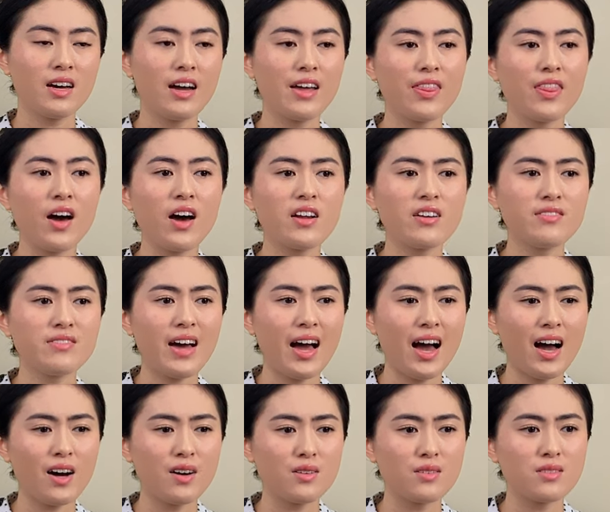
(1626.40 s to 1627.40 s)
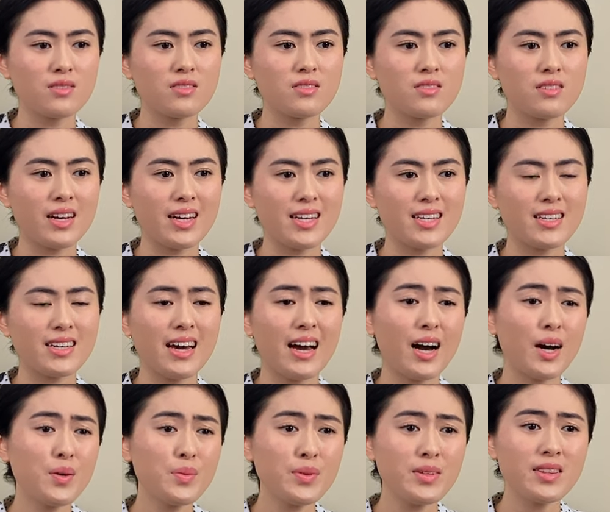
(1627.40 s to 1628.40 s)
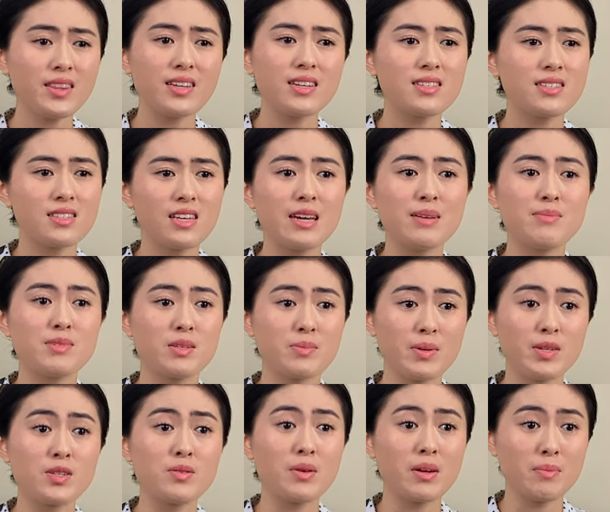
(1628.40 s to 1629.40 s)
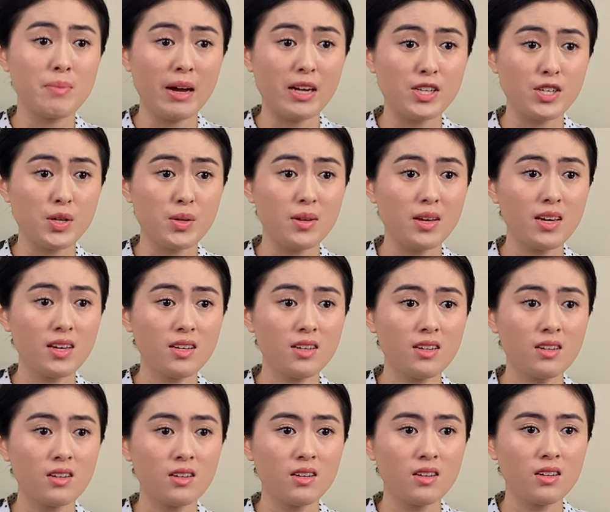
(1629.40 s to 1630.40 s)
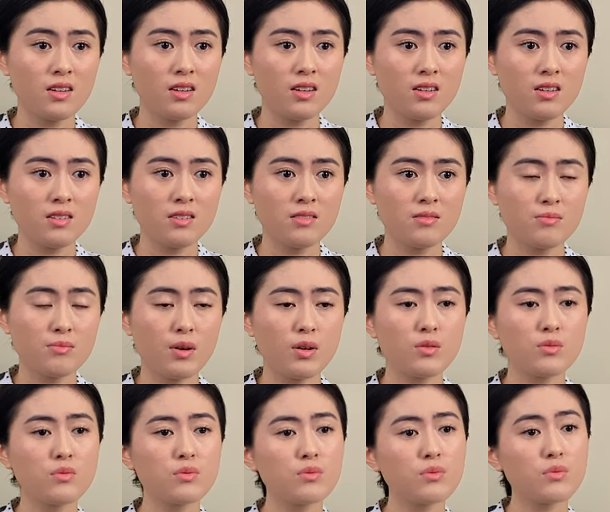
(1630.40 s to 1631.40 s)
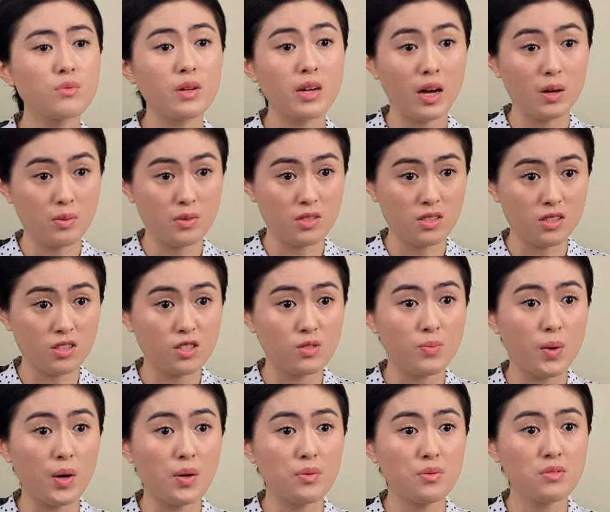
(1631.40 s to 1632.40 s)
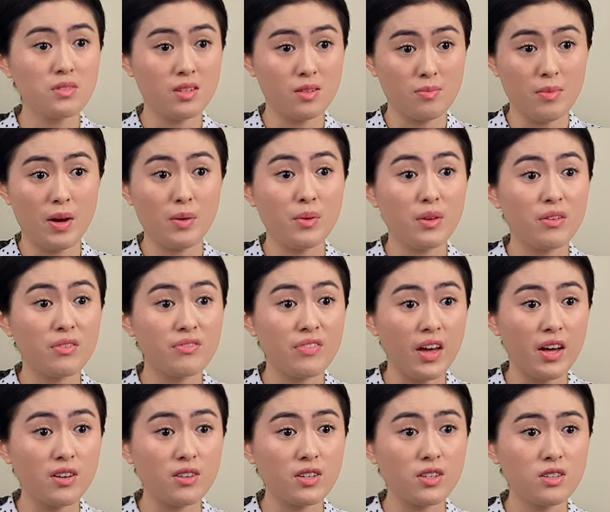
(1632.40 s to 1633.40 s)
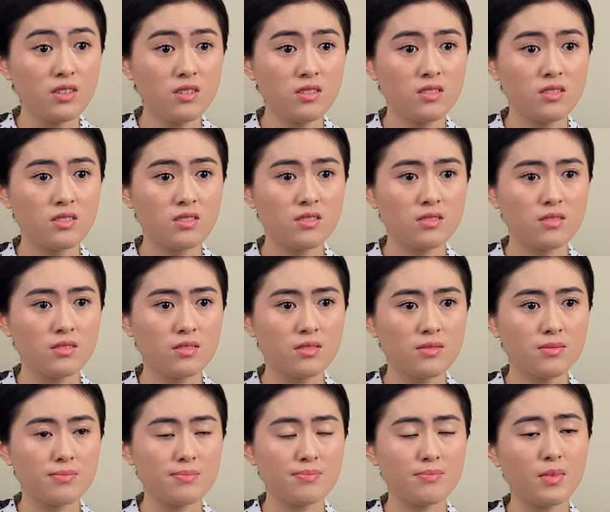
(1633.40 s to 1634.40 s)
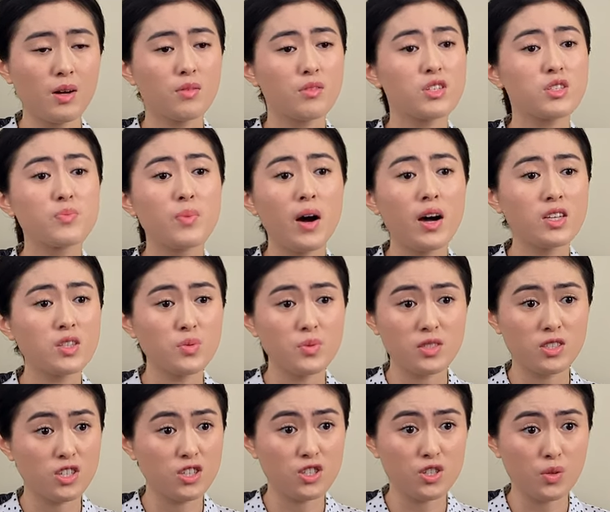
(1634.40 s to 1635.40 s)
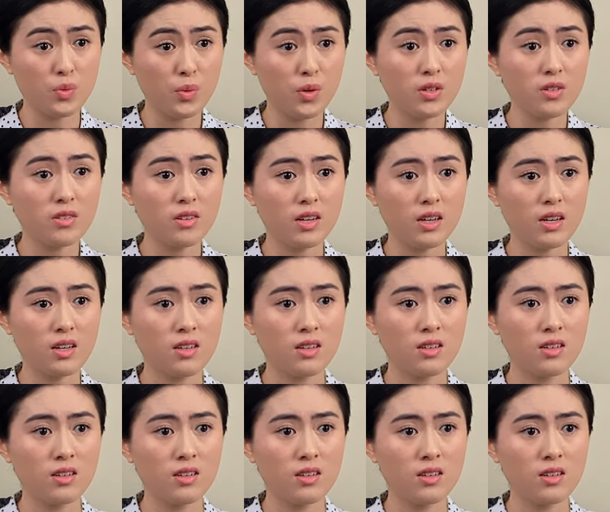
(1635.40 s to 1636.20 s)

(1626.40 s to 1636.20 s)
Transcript: I thought of how I outwardly seemed to be doing my duty, but when I was exposed and met with failure, my response was just to worry.